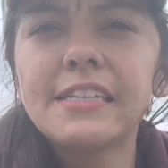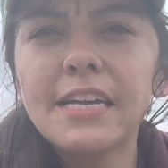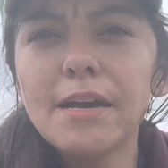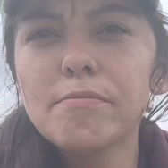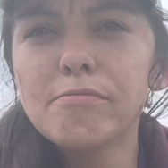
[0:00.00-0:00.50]
it's
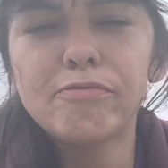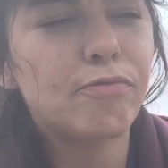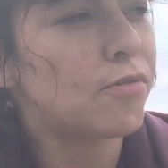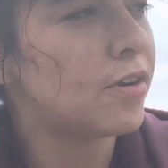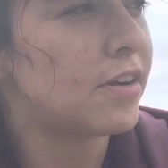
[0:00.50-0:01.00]
happened
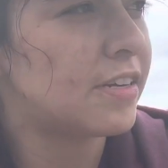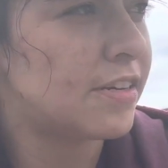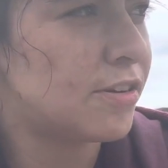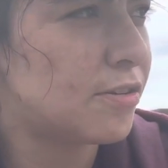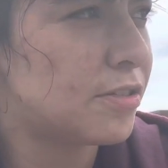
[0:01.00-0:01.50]
before, you
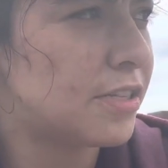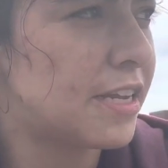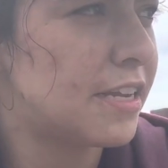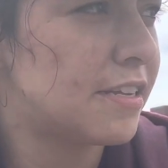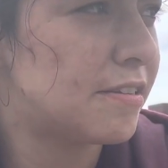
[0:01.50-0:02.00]
know,
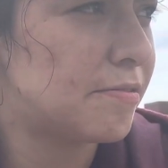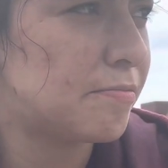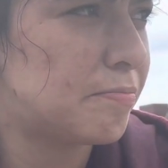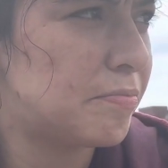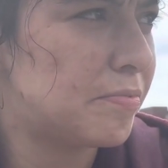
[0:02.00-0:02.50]

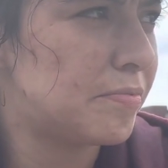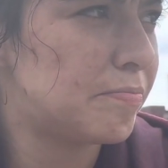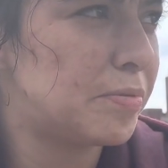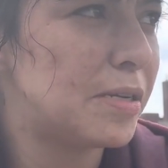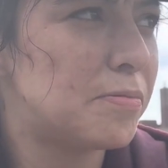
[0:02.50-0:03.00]
And what
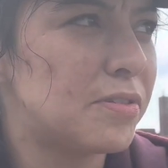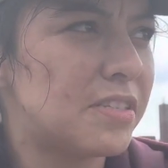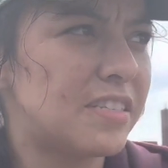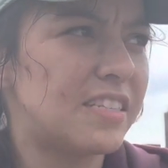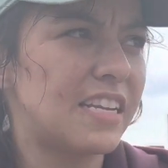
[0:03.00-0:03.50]
do you do? People,
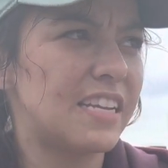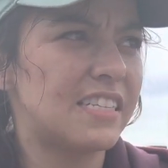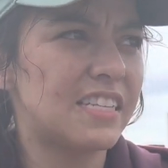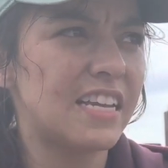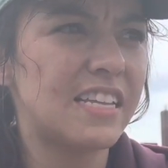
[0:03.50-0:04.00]
they
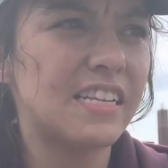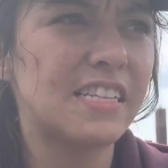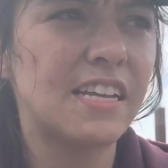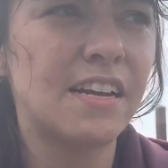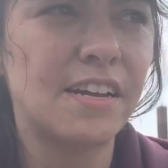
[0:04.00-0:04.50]
say
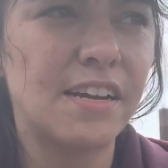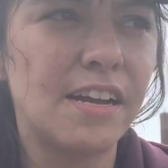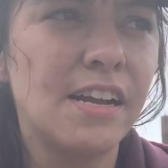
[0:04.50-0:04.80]
that,